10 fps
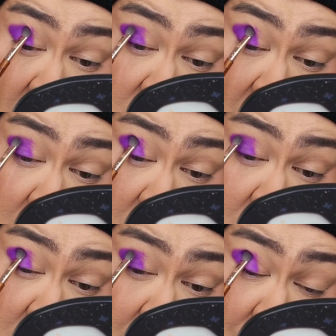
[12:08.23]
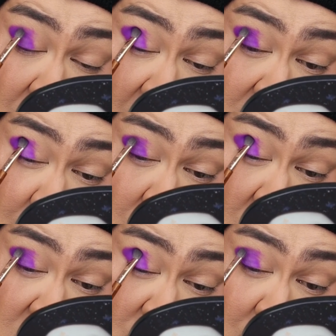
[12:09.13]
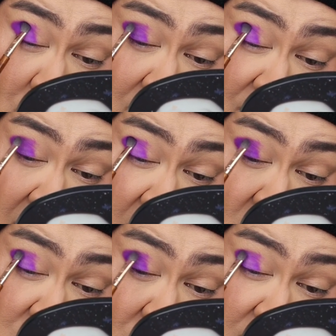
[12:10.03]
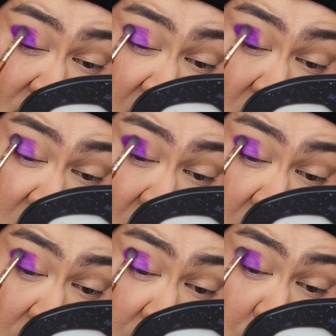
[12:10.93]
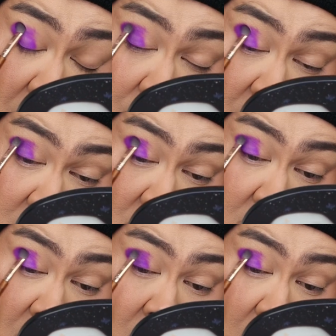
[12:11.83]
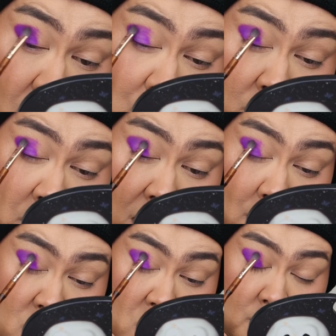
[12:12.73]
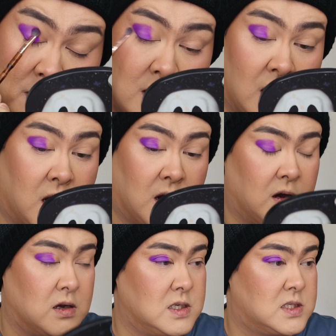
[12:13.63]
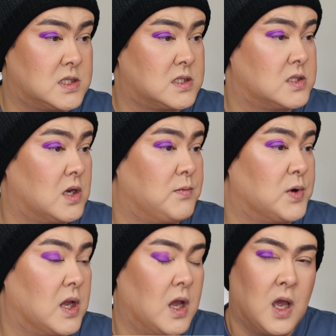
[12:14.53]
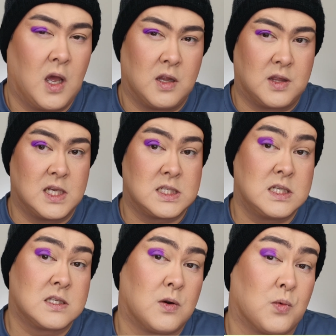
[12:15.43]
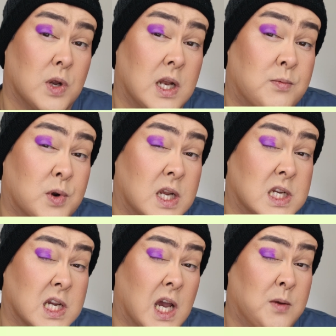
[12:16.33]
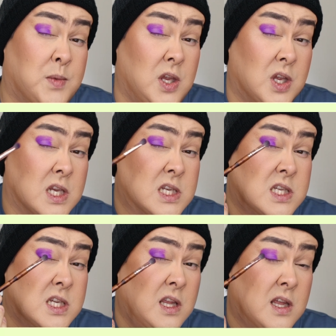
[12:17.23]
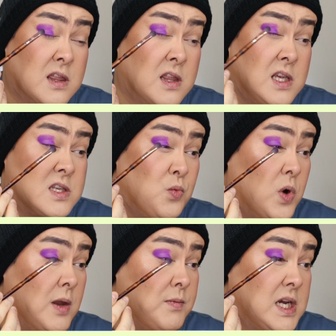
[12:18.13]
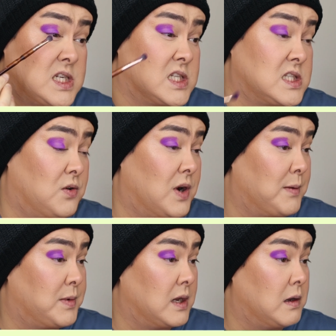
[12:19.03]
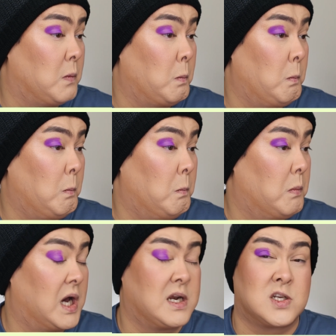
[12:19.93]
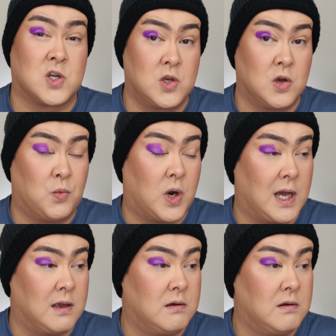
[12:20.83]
I was like, oh, I want to get some of those, but my fat ass wouldn't fit into any of them anyway, so I wouldn't be able to. But oh, it's so pretty. This is a really pretty shade, but you can see that this white patch is still happening, and I don't know why.